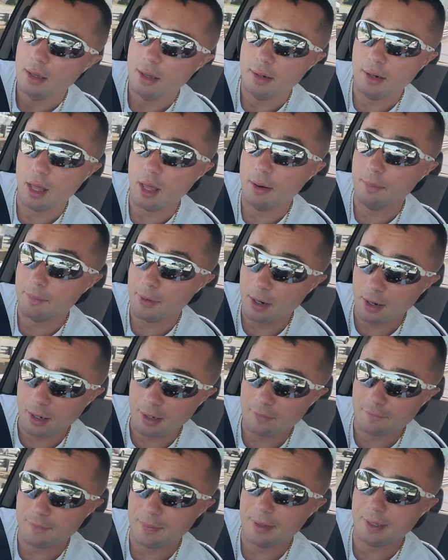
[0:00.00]
Another perk
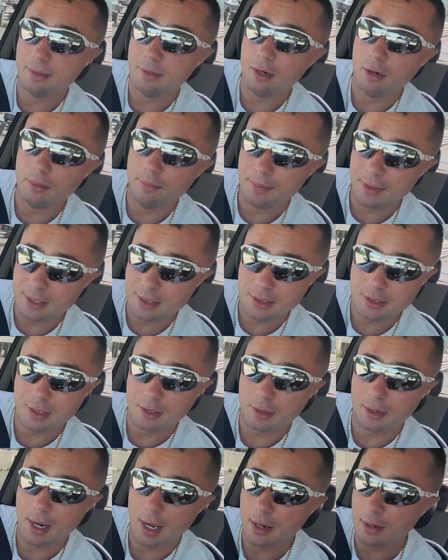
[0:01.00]
of being your own business
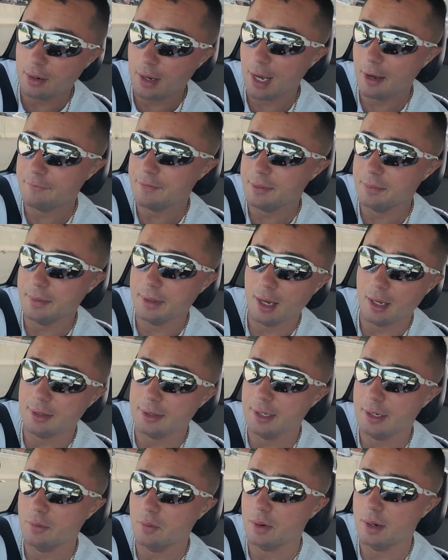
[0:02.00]
owner, I don't have to be out
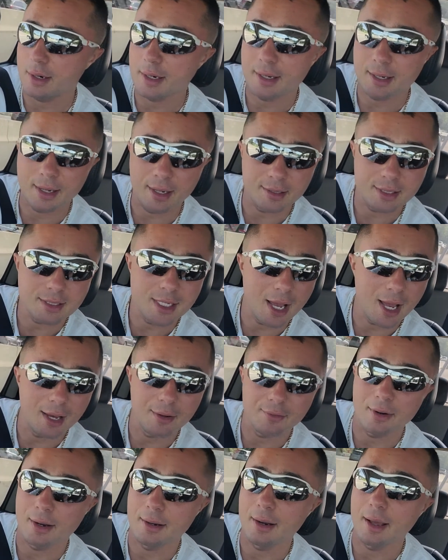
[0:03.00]
there working
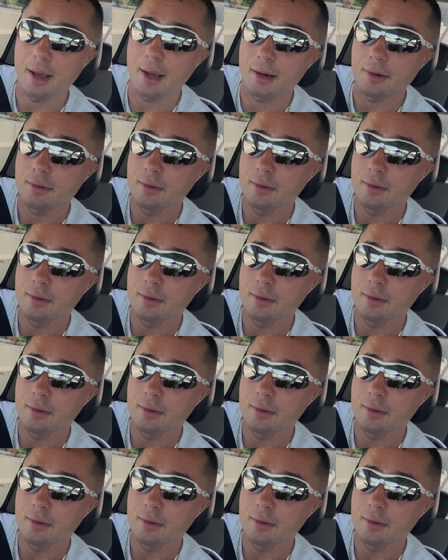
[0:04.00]
outside right now.